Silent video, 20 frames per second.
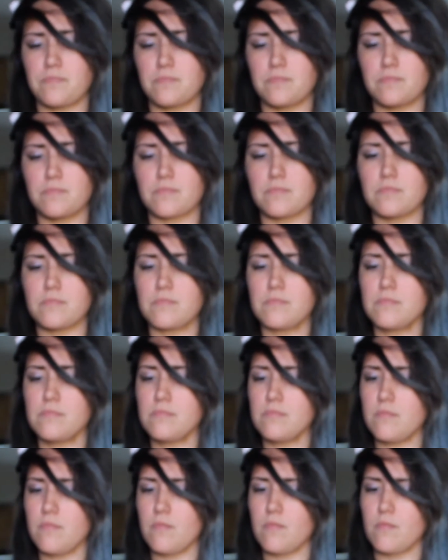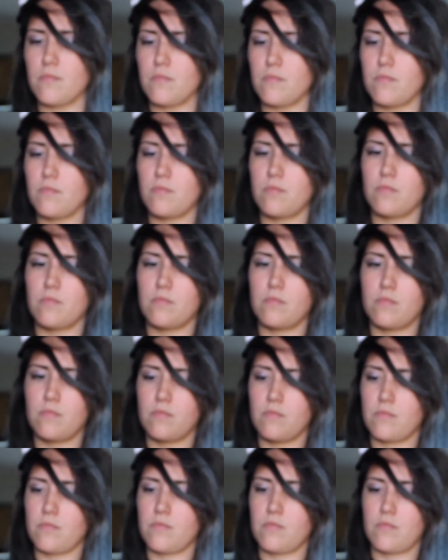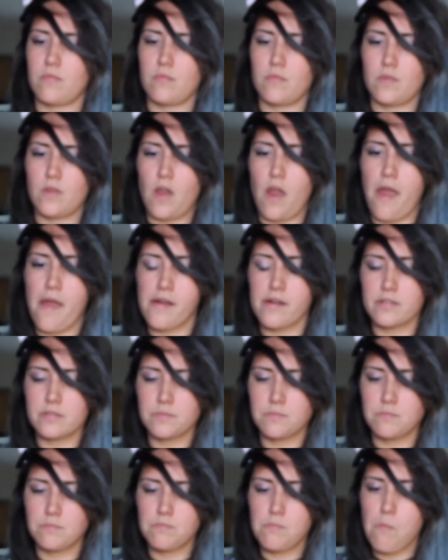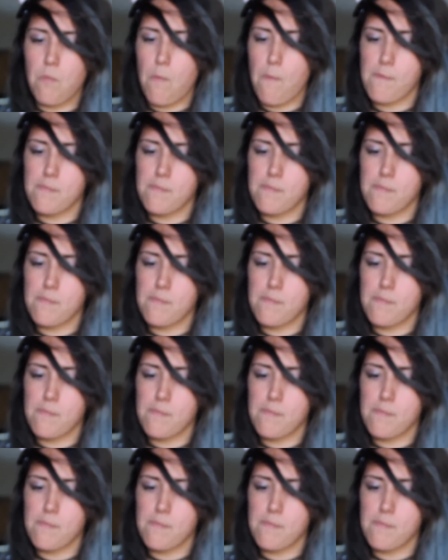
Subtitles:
No one is speaking in this clip.